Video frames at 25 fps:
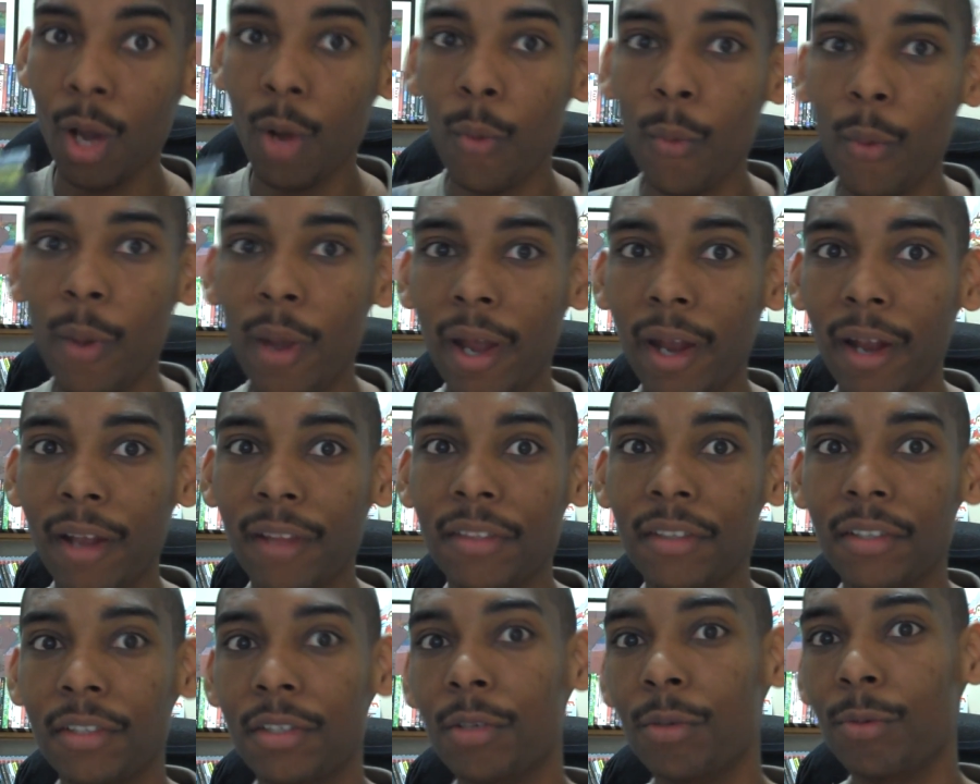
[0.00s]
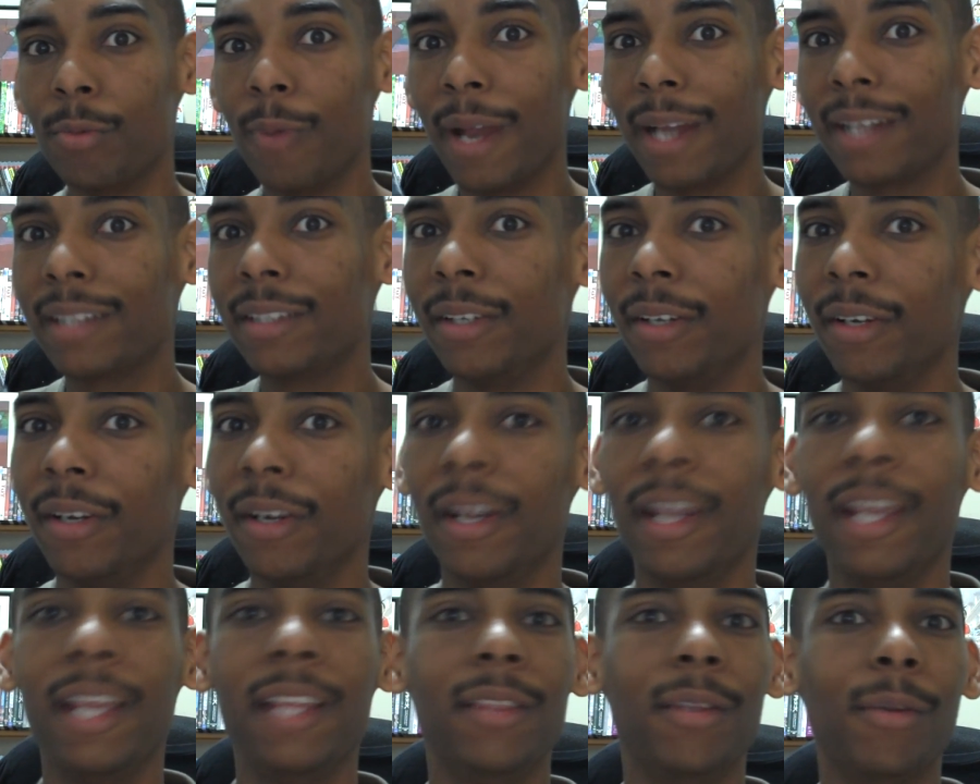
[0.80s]
where the
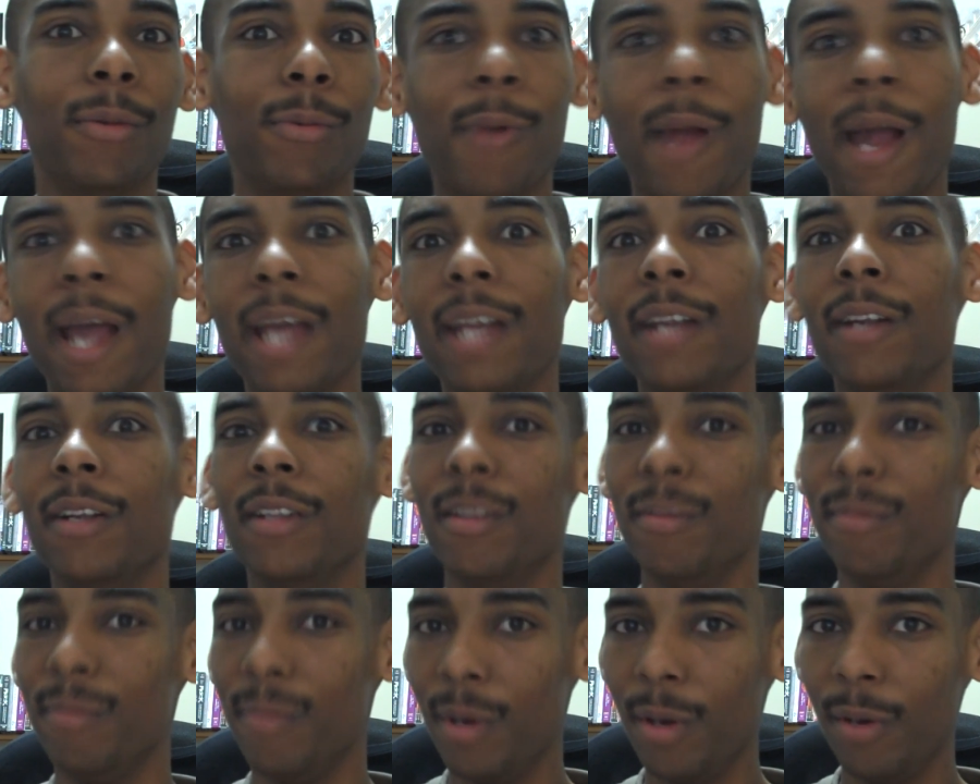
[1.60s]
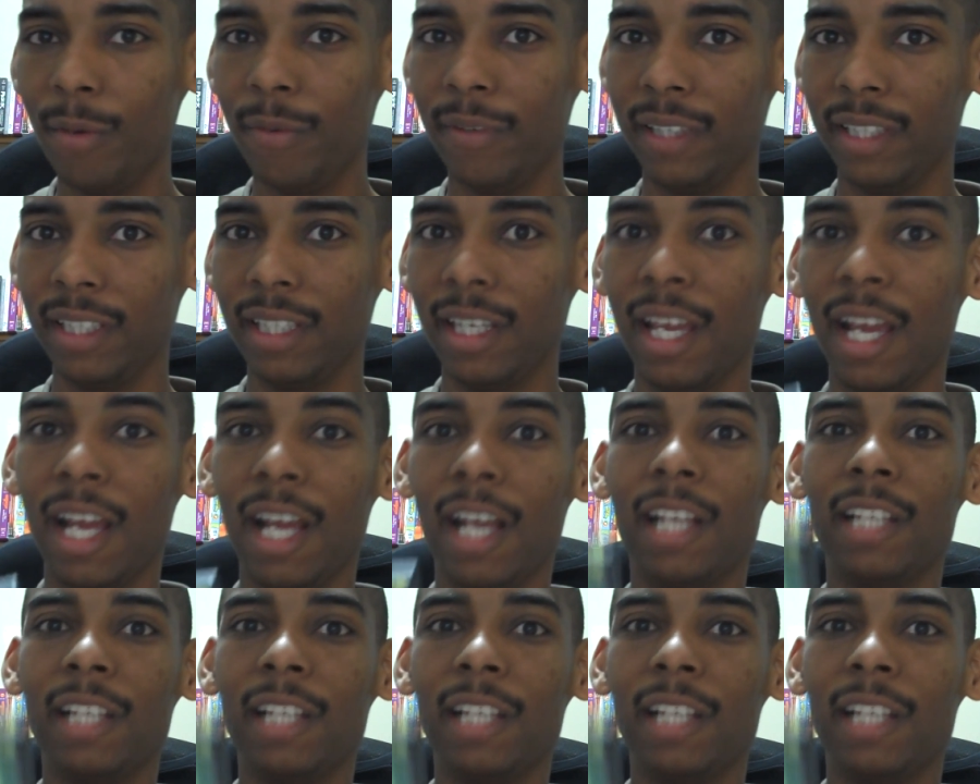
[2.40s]
director and the writer of the movie